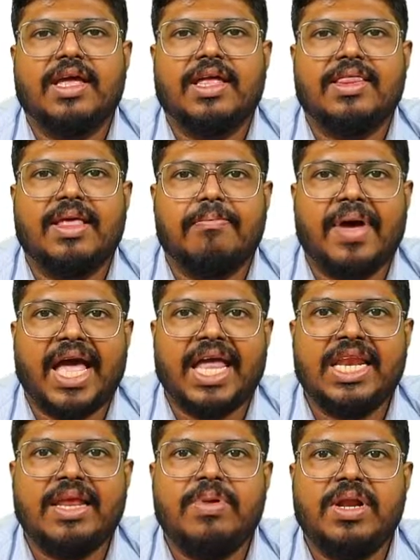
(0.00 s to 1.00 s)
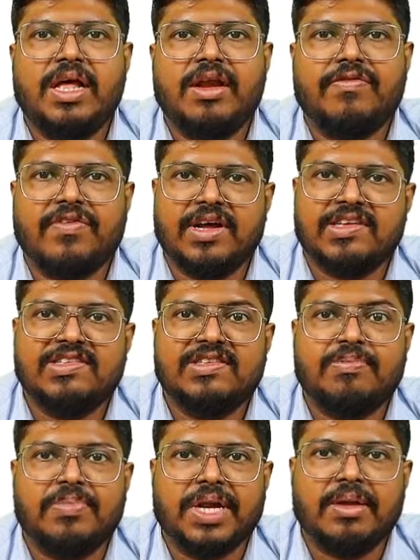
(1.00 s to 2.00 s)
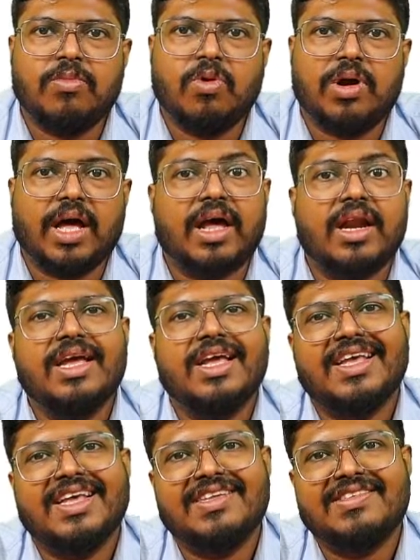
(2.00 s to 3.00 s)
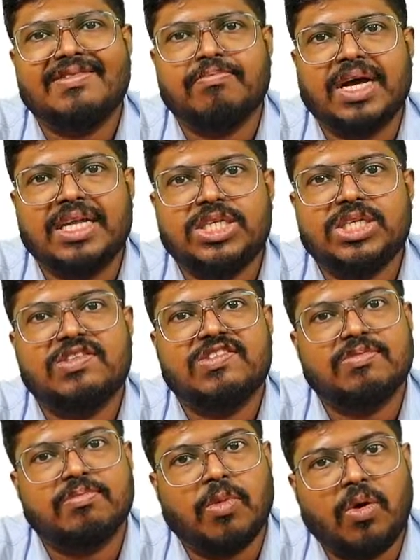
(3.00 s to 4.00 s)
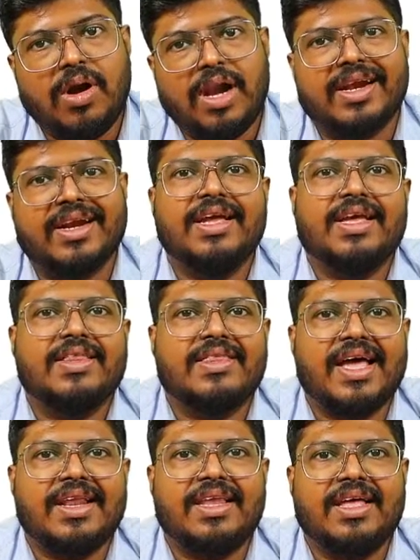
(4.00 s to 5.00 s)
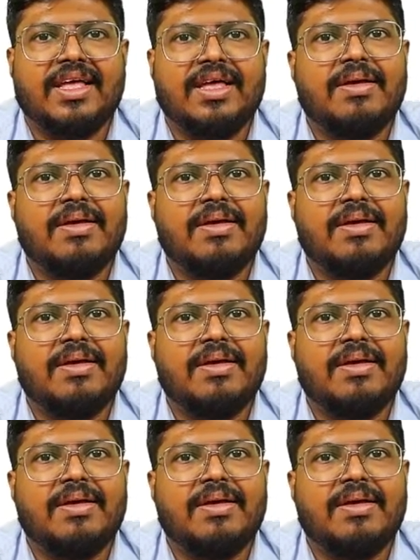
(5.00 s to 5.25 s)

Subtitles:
The mandibular first premolar is much smaller than the